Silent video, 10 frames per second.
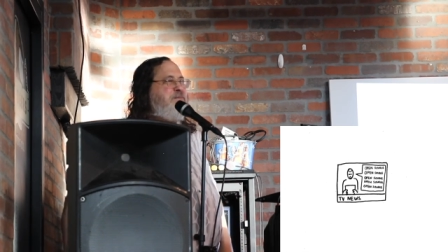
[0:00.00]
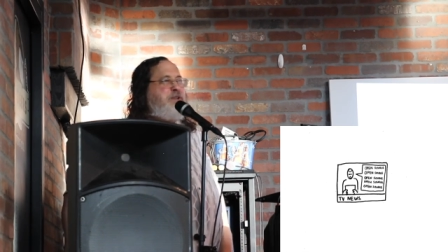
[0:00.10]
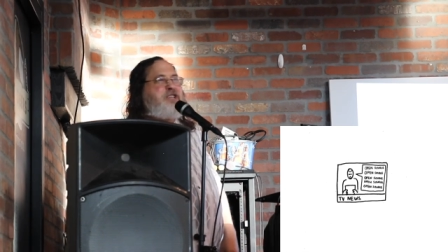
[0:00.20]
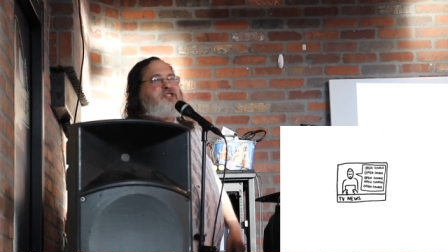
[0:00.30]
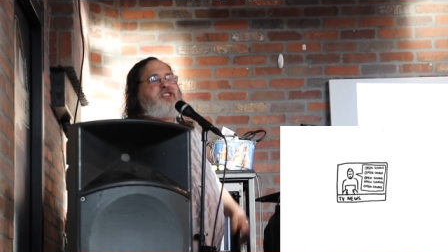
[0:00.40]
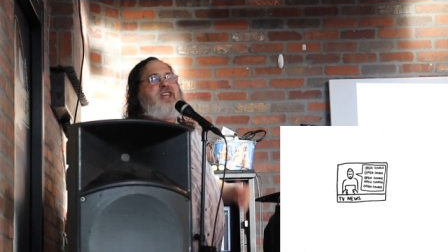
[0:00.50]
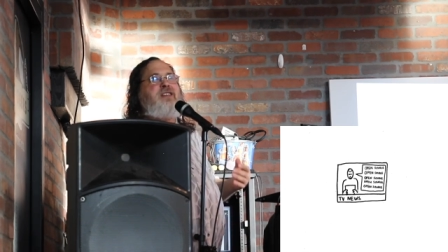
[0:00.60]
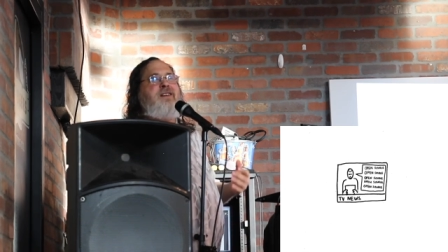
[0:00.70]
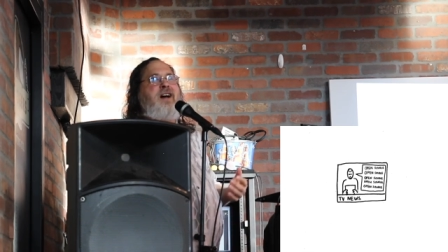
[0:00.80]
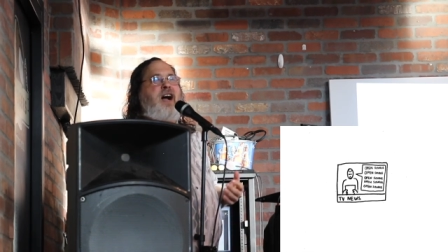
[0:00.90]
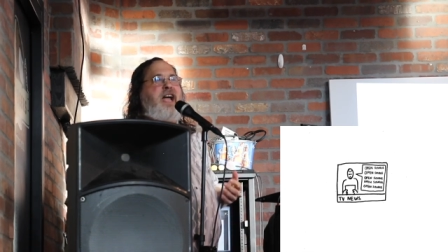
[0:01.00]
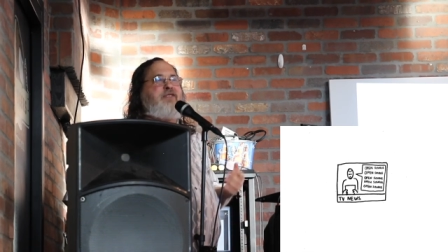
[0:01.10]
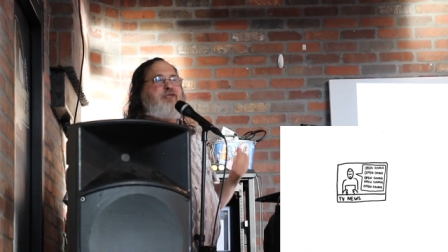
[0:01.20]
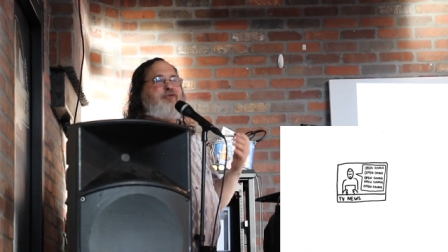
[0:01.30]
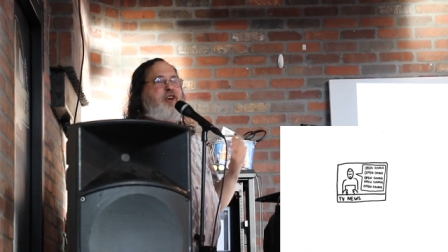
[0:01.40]
Because then I
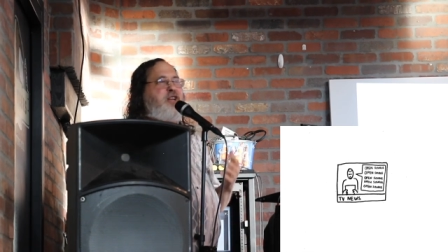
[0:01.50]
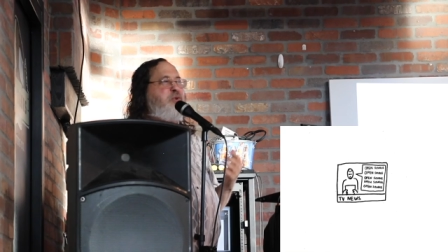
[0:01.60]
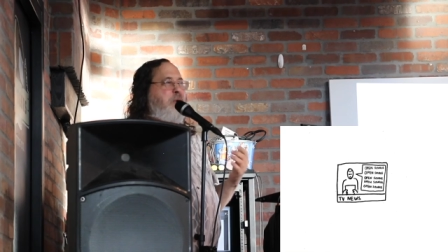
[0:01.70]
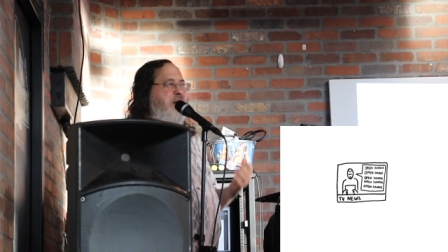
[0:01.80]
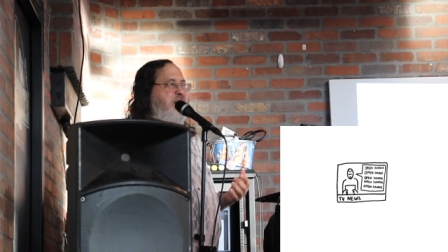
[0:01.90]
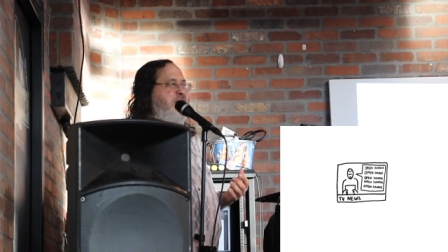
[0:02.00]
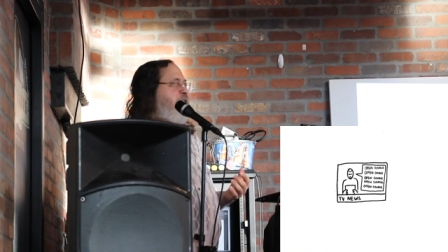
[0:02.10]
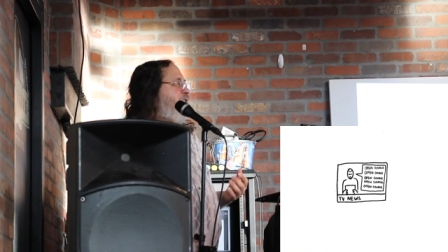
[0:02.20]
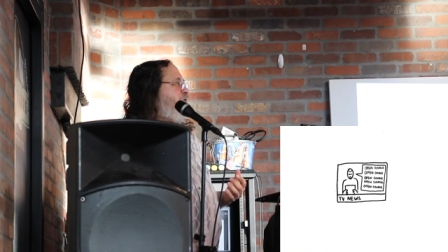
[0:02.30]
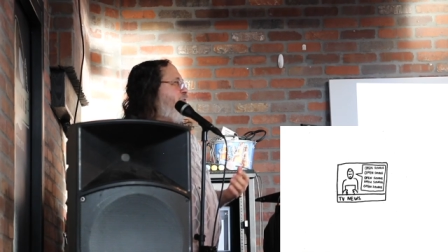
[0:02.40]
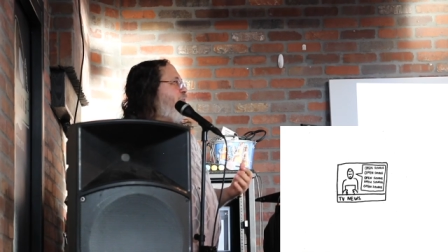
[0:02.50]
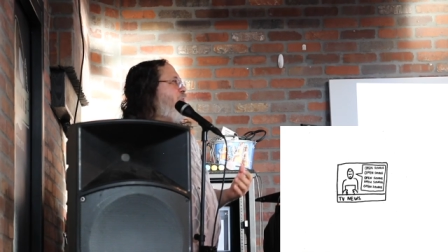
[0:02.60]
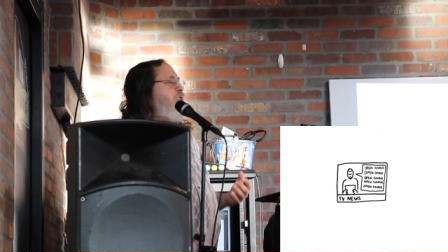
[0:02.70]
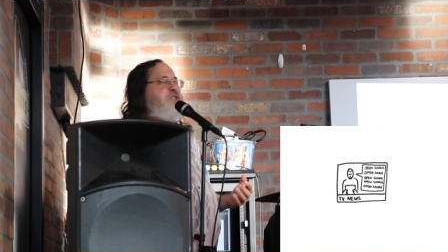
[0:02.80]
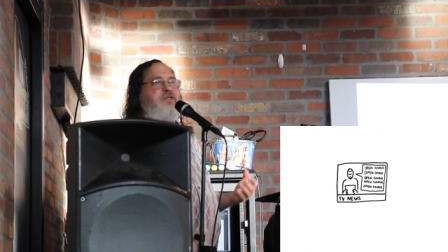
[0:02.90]
have to find a way
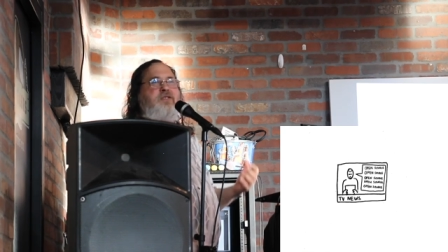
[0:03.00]
to